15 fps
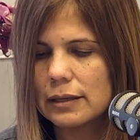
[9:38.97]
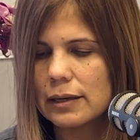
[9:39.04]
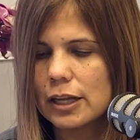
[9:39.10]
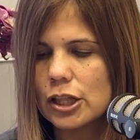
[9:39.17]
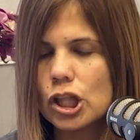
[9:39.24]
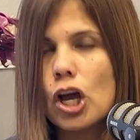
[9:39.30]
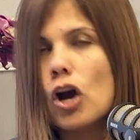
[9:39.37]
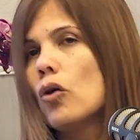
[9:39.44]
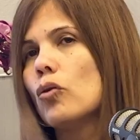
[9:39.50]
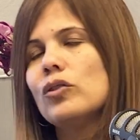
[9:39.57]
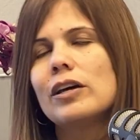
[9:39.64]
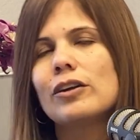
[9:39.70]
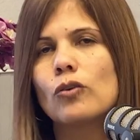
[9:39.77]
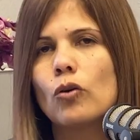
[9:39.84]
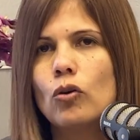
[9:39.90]
know
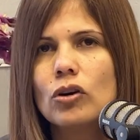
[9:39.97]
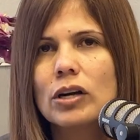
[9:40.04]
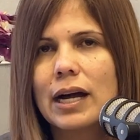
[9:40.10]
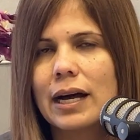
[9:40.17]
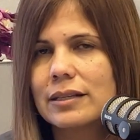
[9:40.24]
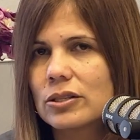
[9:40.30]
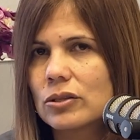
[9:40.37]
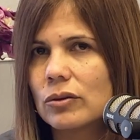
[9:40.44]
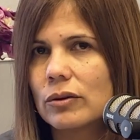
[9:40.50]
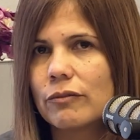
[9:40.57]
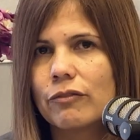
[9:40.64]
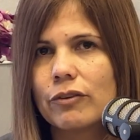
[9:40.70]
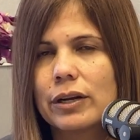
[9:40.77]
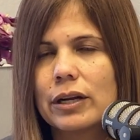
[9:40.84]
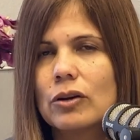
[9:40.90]
that all cats
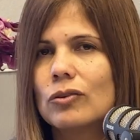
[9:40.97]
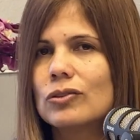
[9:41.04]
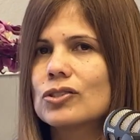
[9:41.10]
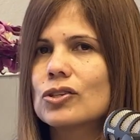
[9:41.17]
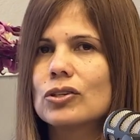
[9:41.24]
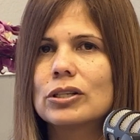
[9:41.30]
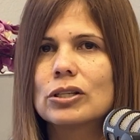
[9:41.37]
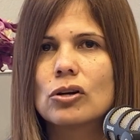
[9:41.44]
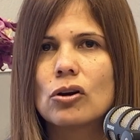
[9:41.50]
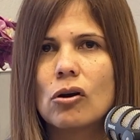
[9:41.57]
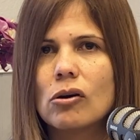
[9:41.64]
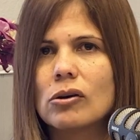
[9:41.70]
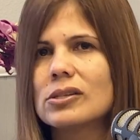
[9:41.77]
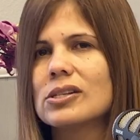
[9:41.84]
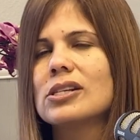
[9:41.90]
chloramphenicol is going to
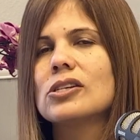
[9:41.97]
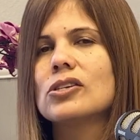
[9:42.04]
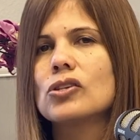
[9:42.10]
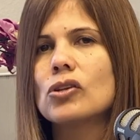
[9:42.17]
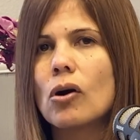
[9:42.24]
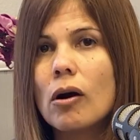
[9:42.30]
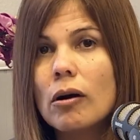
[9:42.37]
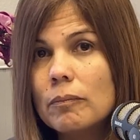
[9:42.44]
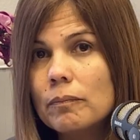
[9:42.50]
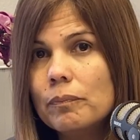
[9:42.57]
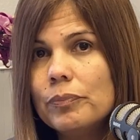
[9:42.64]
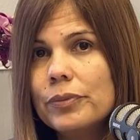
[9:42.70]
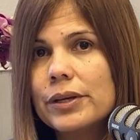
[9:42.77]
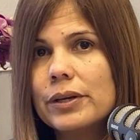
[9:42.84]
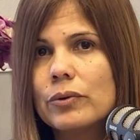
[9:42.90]
cause
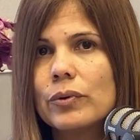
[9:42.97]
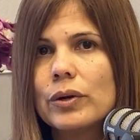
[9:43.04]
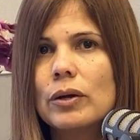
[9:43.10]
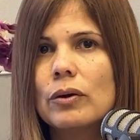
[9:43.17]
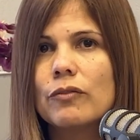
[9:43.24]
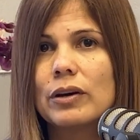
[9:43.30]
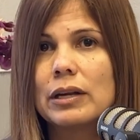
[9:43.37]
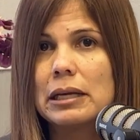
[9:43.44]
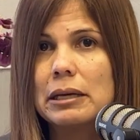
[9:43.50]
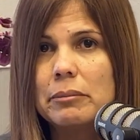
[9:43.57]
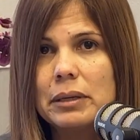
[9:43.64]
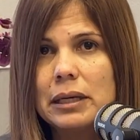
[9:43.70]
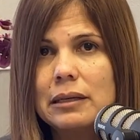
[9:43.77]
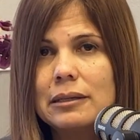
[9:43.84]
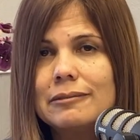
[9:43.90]
some degree of
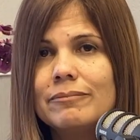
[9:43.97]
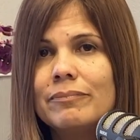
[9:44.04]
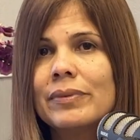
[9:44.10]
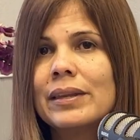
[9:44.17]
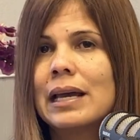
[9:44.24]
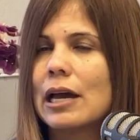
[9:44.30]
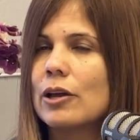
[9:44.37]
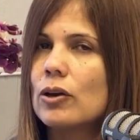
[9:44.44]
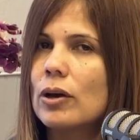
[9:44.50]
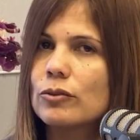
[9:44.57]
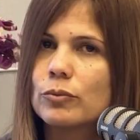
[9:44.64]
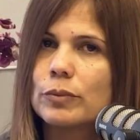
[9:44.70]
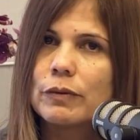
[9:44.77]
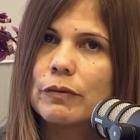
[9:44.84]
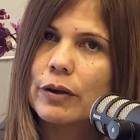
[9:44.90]
anemia, and you have
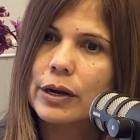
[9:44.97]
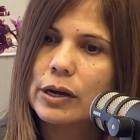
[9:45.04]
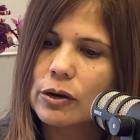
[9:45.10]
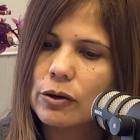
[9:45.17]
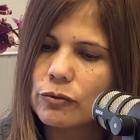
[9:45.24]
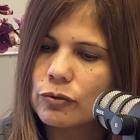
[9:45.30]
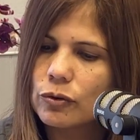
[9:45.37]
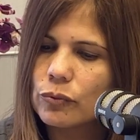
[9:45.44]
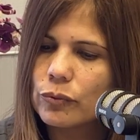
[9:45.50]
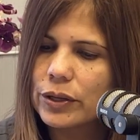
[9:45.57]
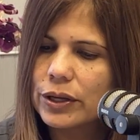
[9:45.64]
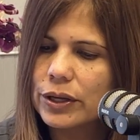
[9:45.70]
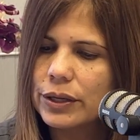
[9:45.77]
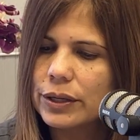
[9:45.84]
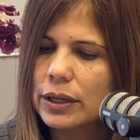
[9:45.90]
to be very careful with
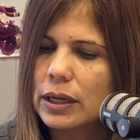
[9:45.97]
it.